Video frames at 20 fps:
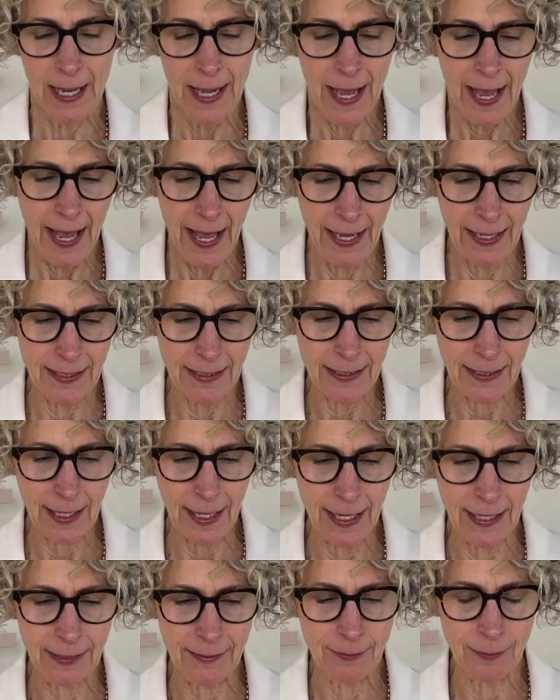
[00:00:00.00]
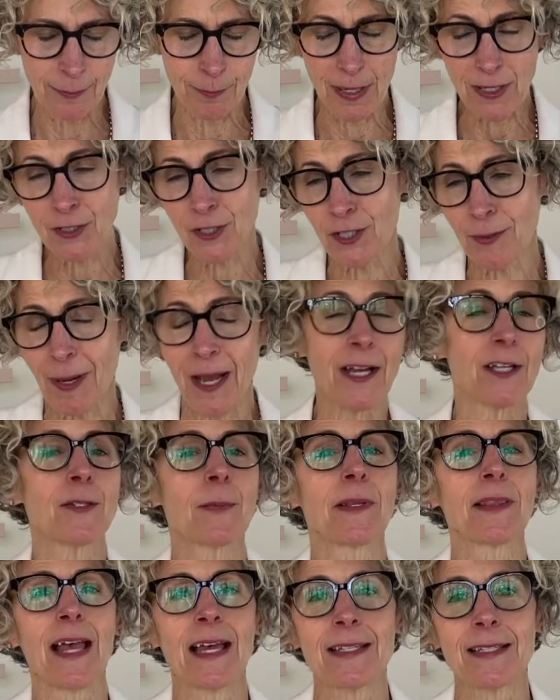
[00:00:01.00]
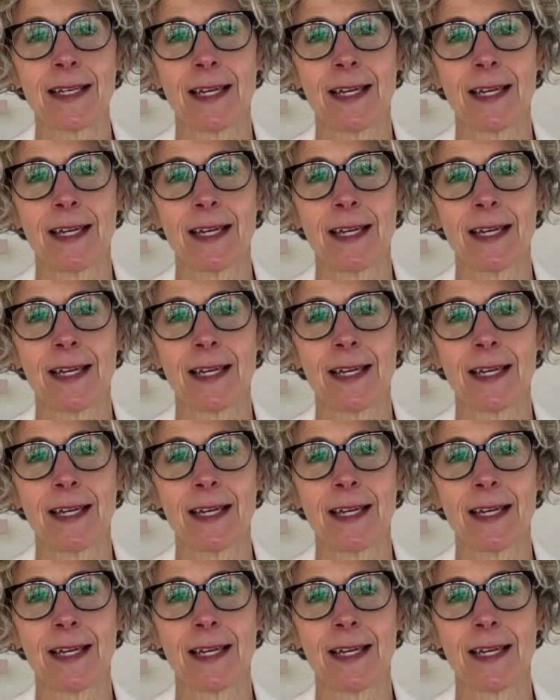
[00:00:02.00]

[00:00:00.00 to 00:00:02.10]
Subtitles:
And I mentioned to my husband last